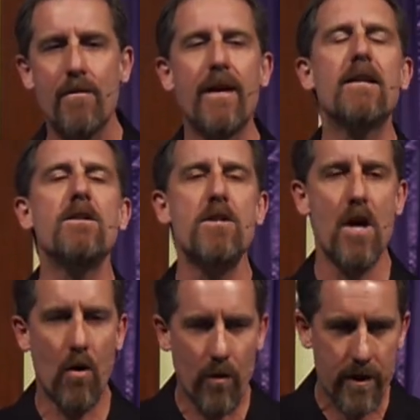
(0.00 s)
They
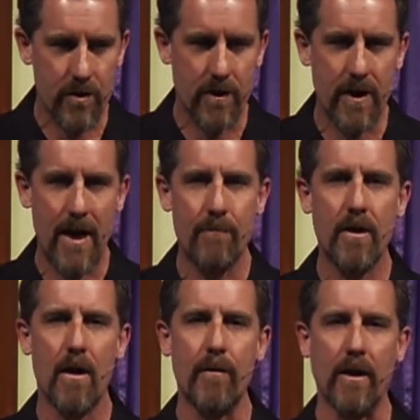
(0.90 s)
know there's a time
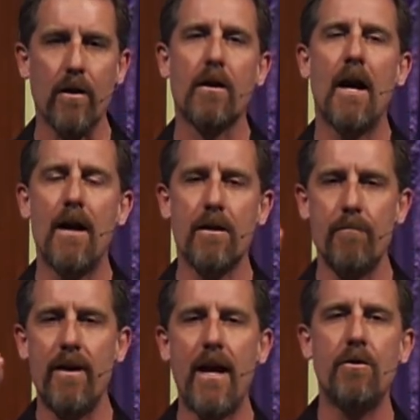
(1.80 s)
coming. Their
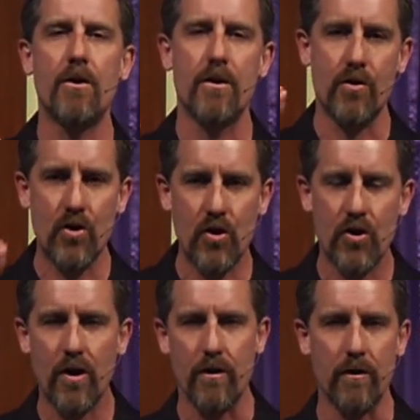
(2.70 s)
condemnation is
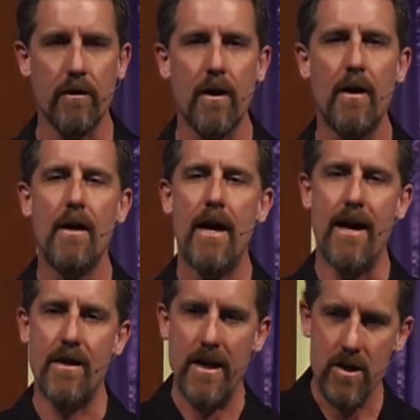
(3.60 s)
certain,
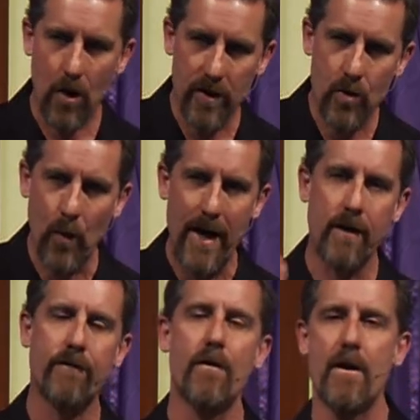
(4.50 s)
and they know it's
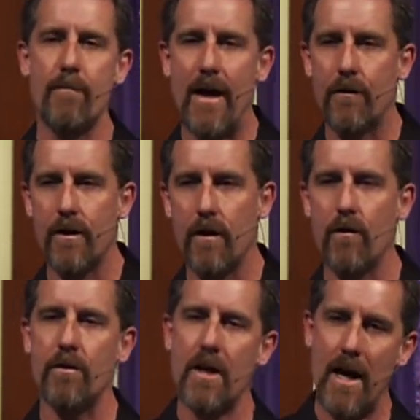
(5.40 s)
waiting for them out there.
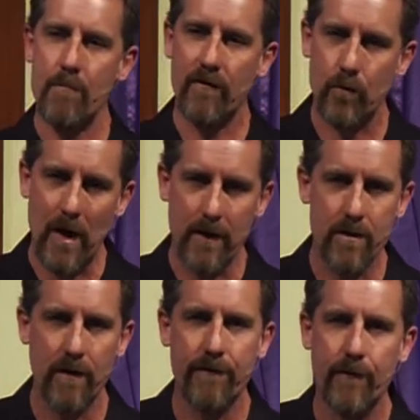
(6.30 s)
Their time of
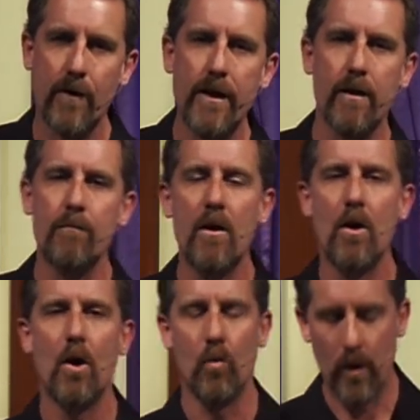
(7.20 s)
relative freedom
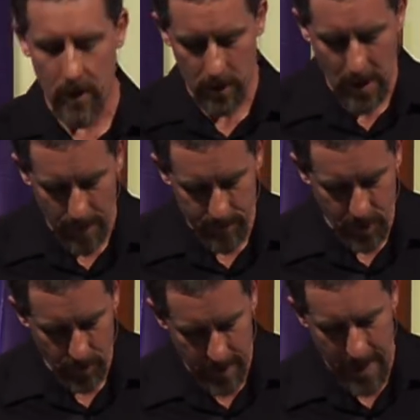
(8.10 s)
will come
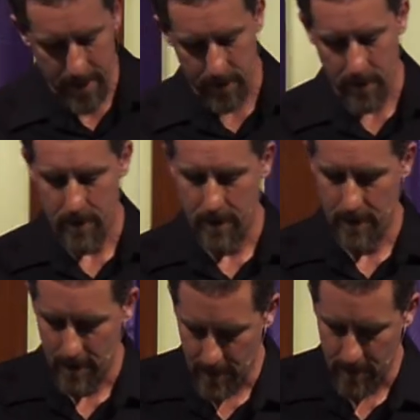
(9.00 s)
to an end,
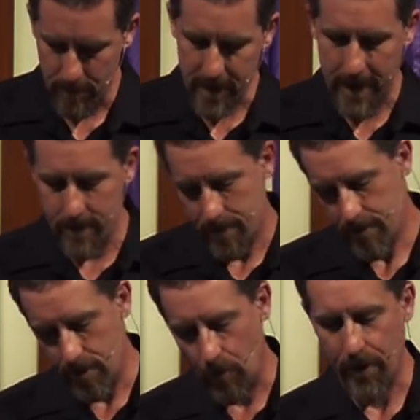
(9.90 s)
but they
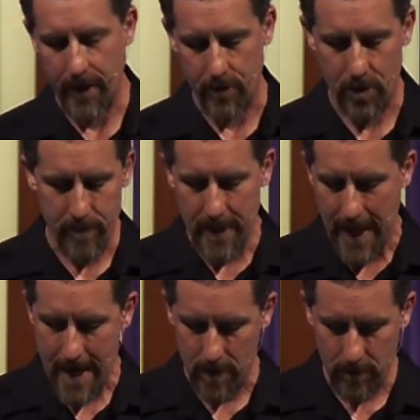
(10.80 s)
don't think it should be
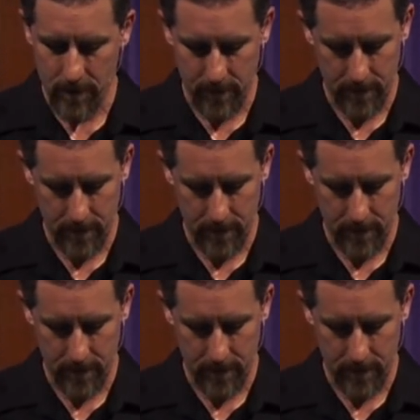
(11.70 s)
now.